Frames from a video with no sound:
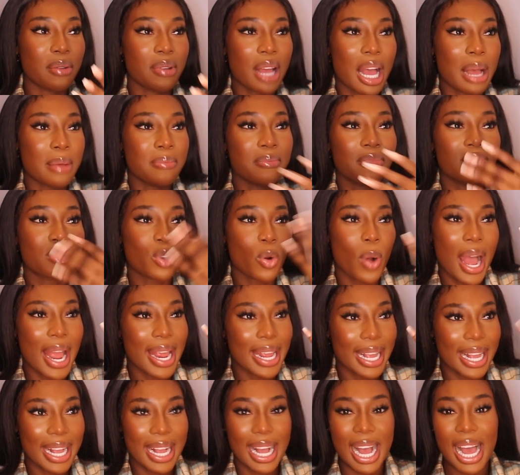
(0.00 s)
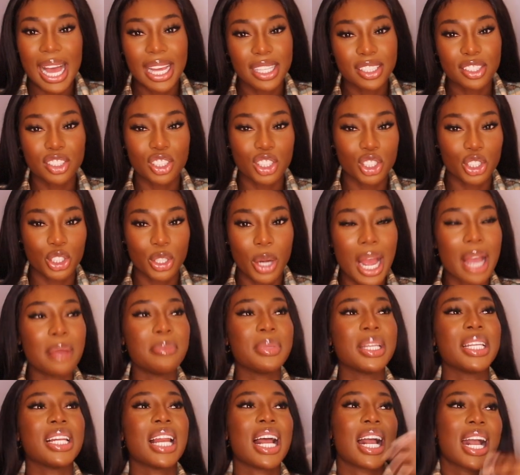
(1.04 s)
I'm quite gassed, do you know what I
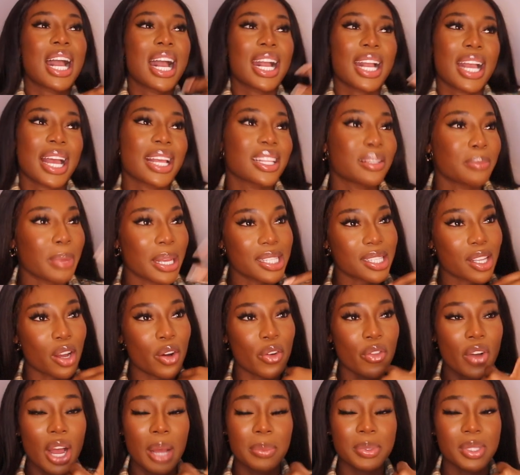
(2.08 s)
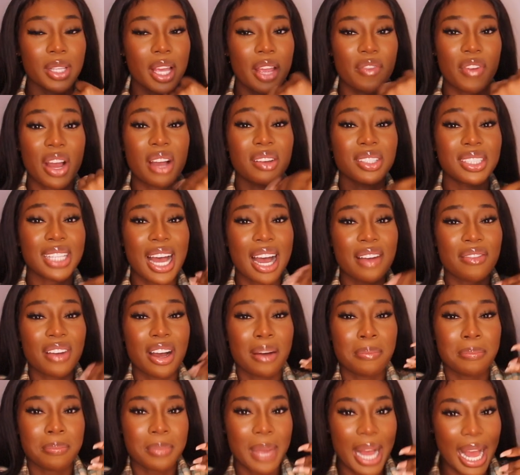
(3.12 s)
mean? Like I gas myself up. So if I was to have
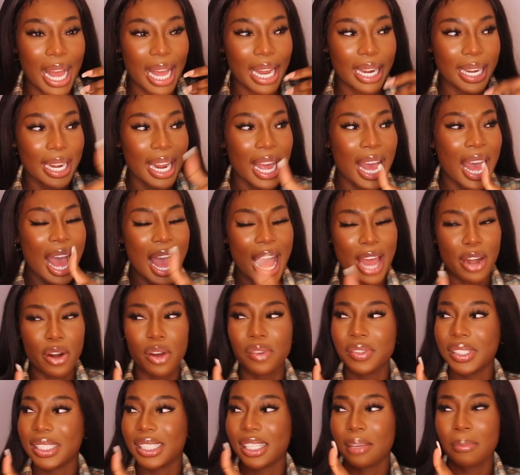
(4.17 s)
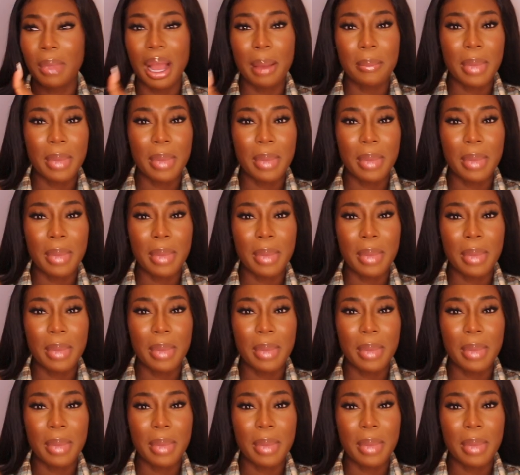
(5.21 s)
a man, and obviously my